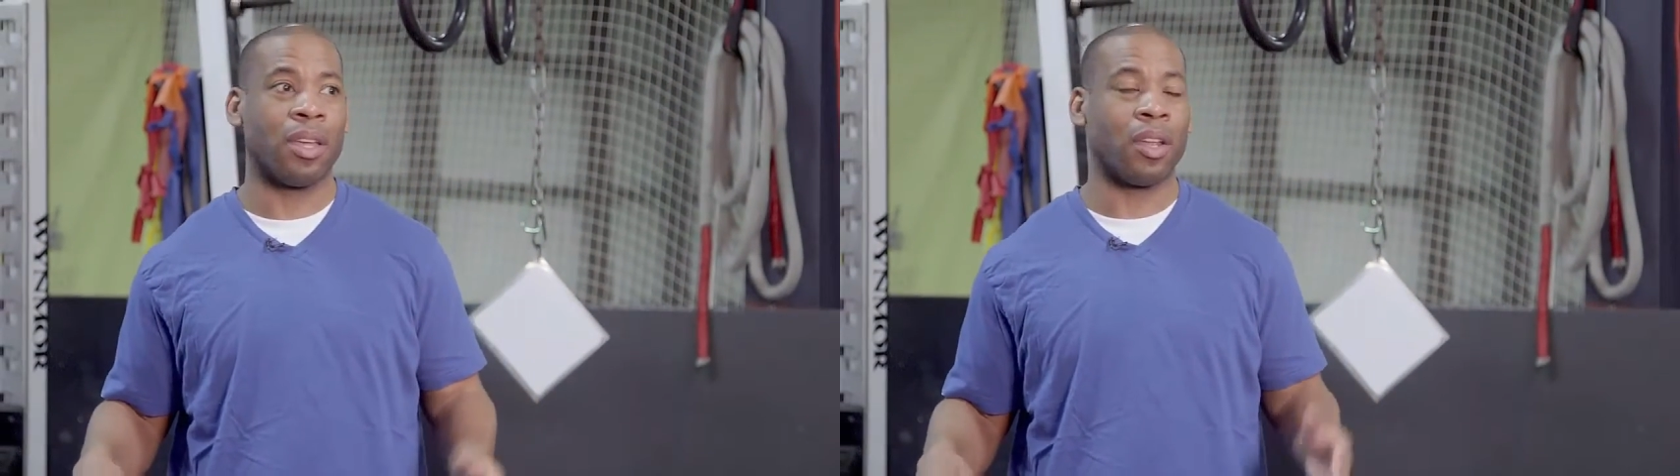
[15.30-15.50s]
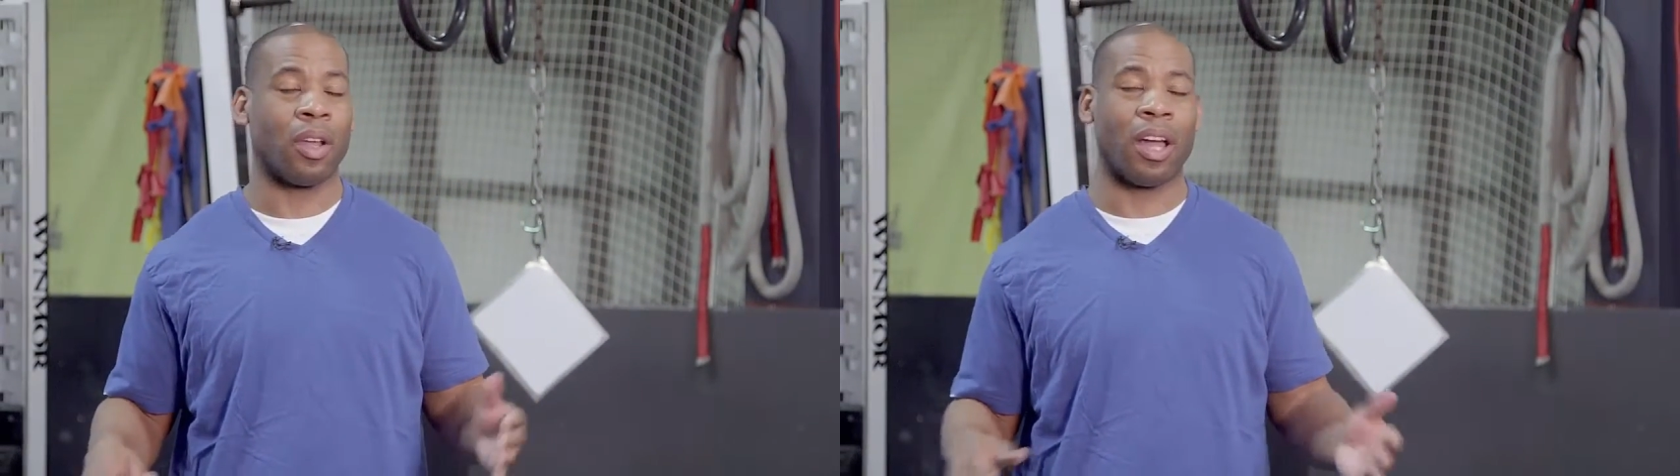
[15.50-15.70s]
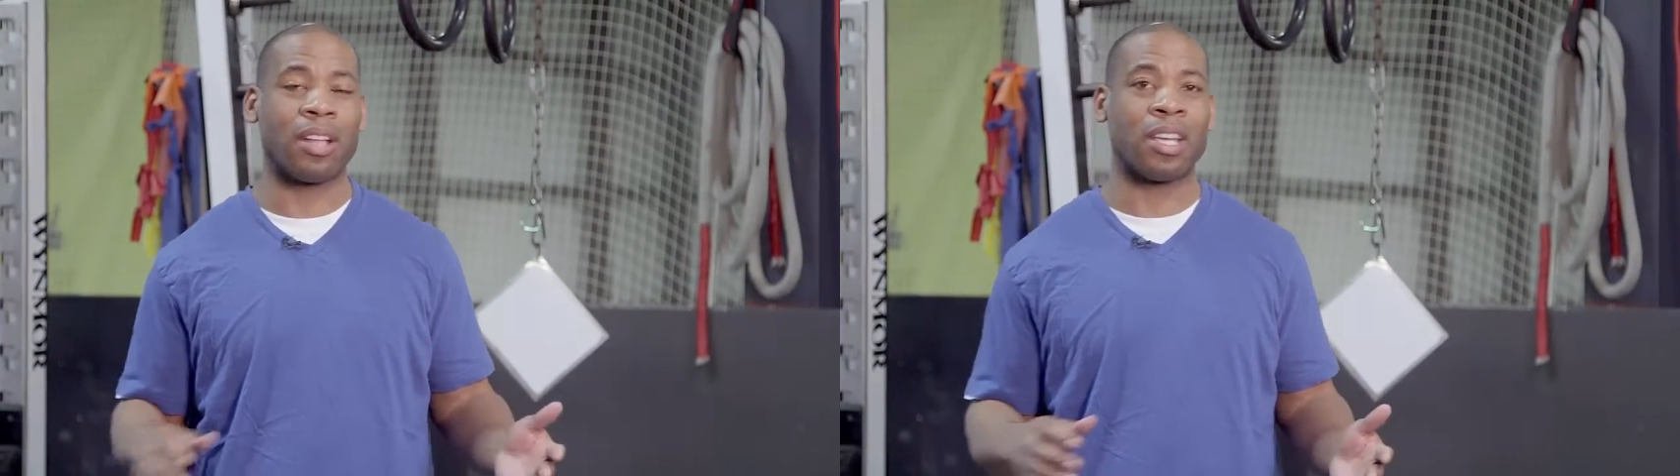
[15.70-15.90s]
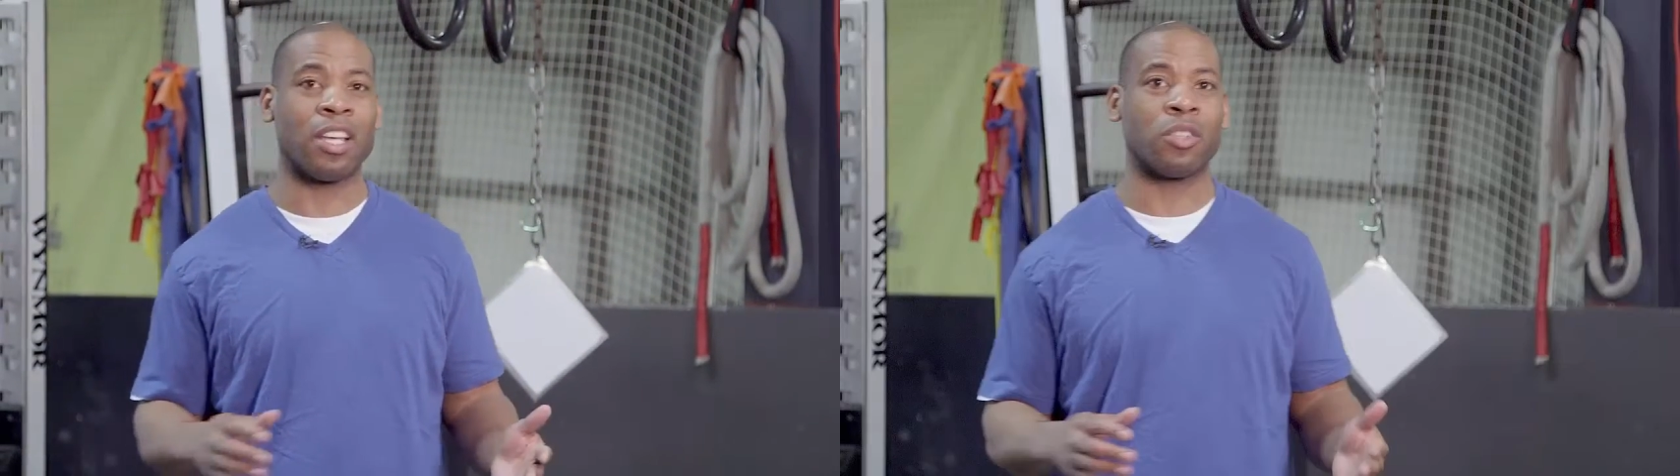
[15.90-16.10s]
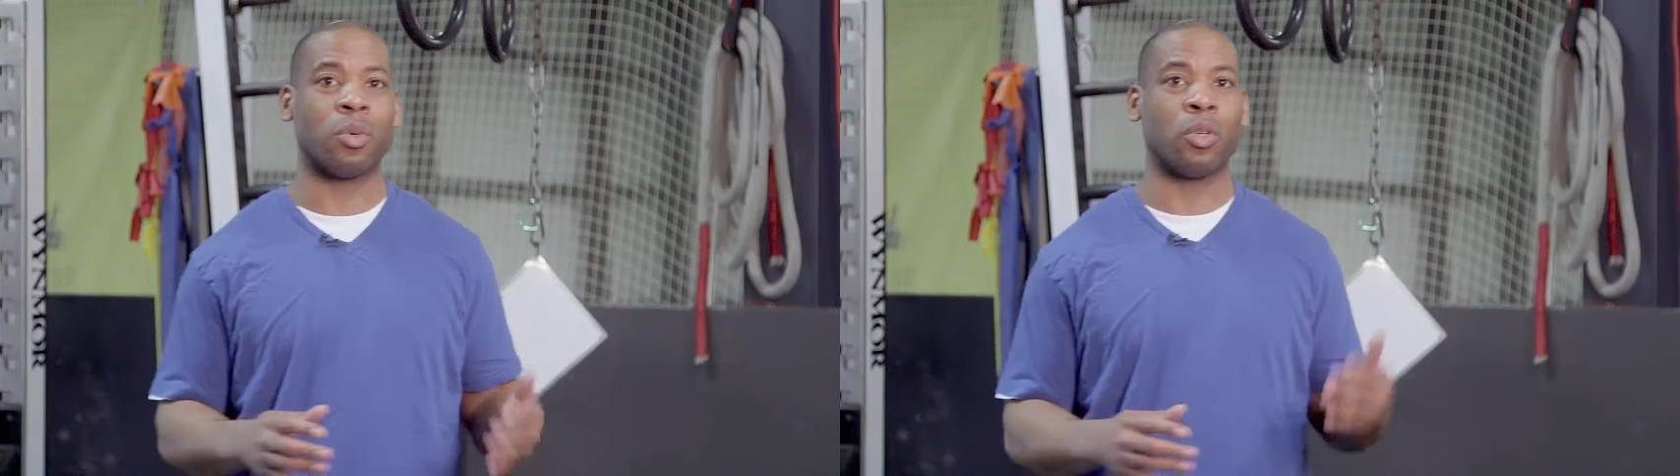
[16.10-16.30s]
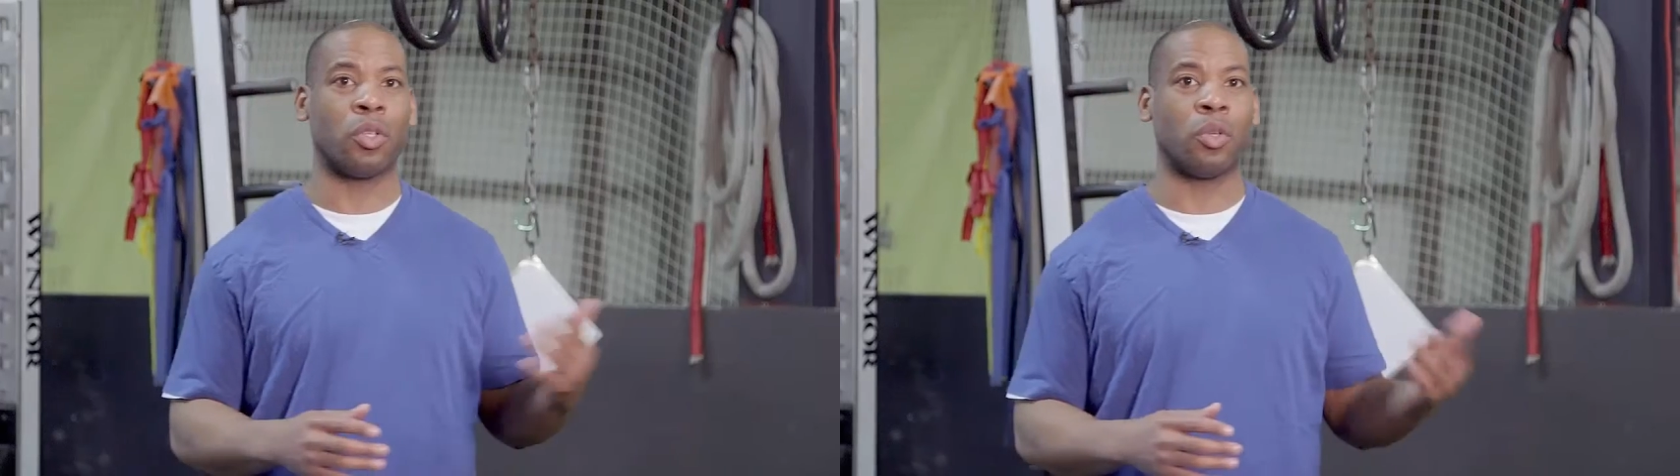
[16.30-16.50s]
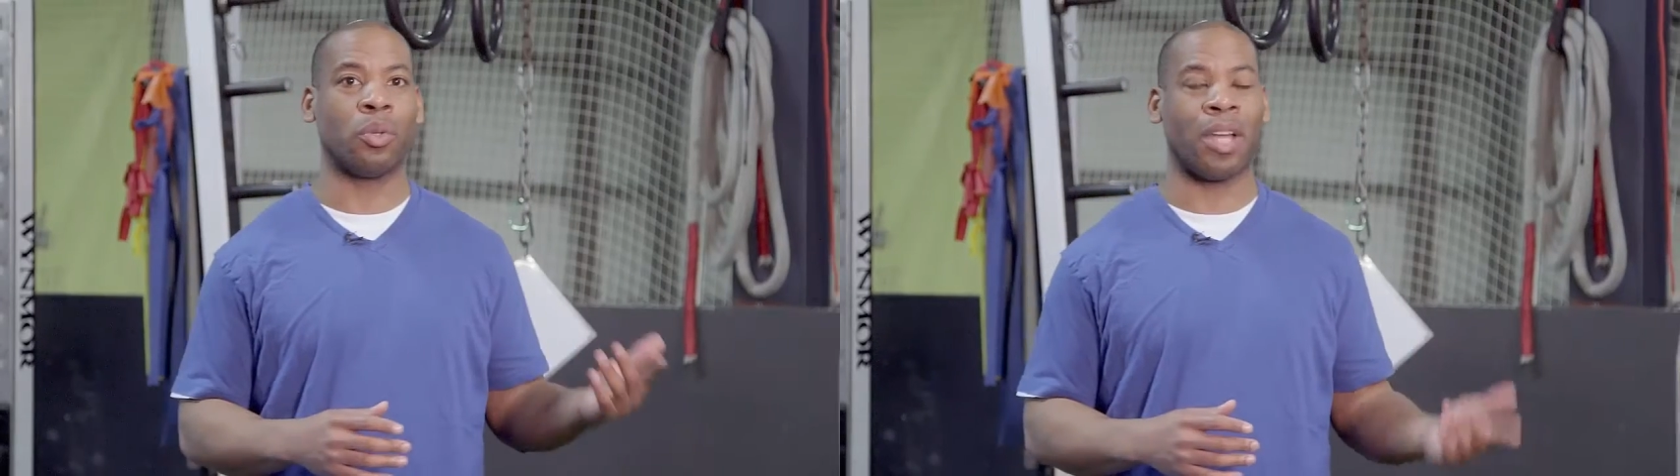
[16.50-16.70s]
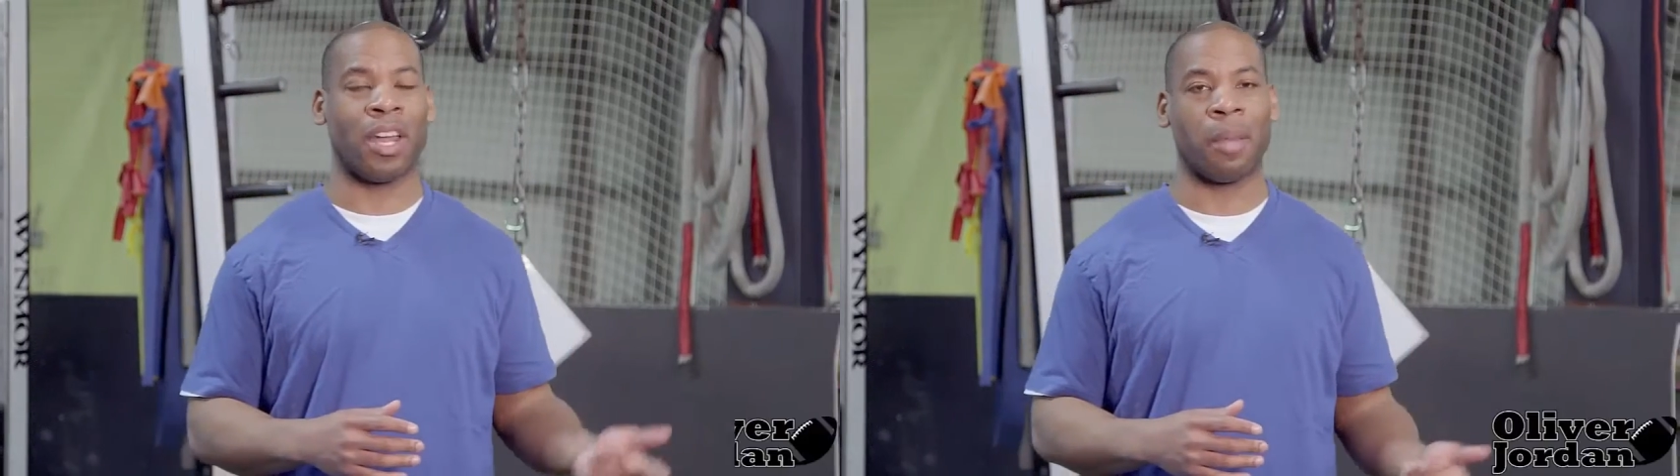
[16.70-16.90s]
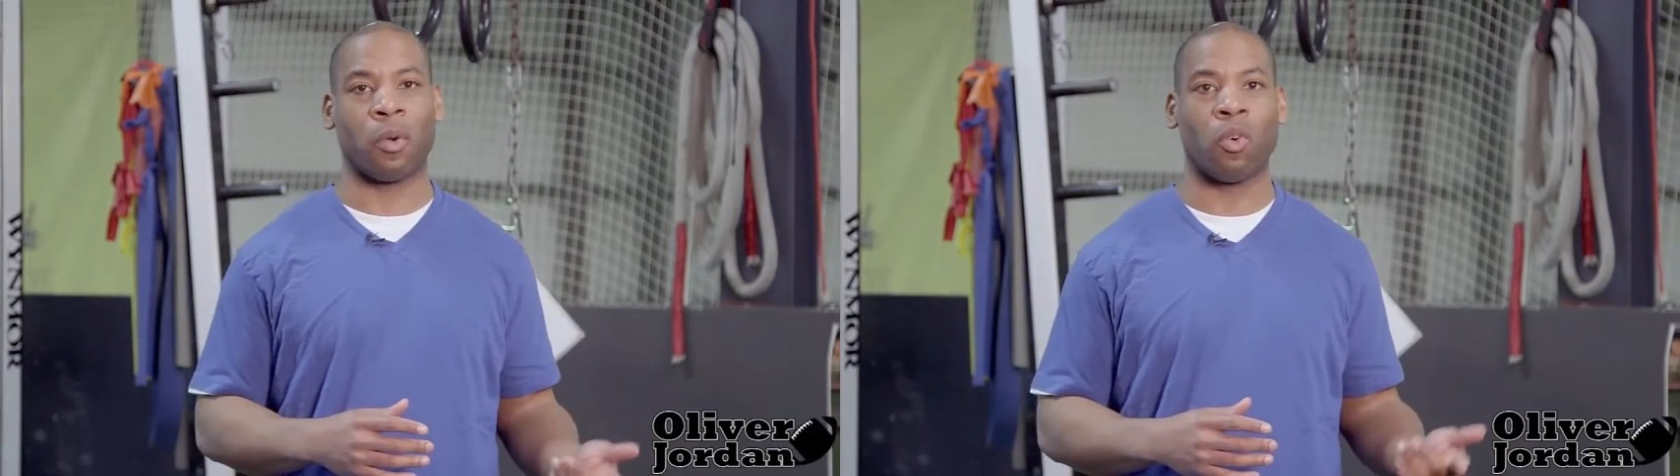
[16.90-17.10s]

Now, a lot of times we'll do dynamic